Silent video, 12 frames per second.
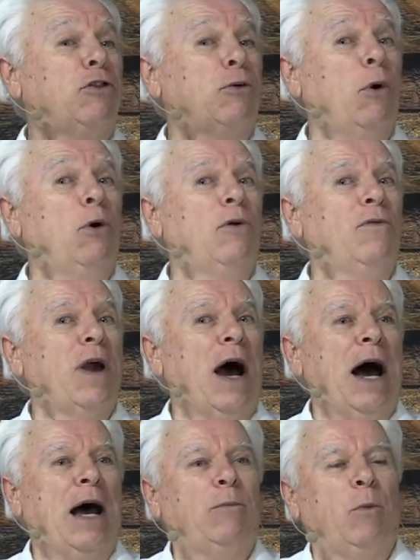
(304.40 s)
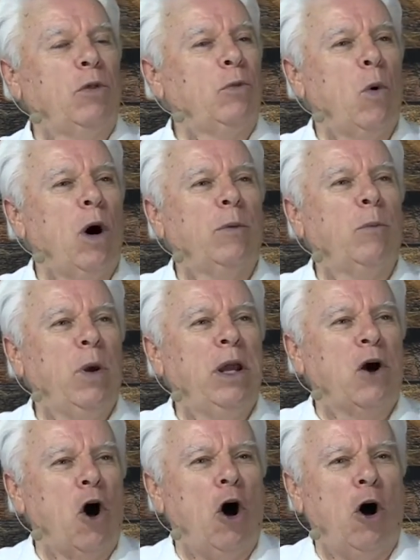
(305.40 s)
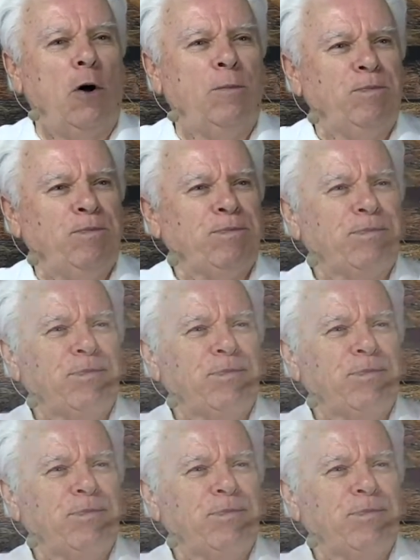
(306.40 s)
the throne of God with one we call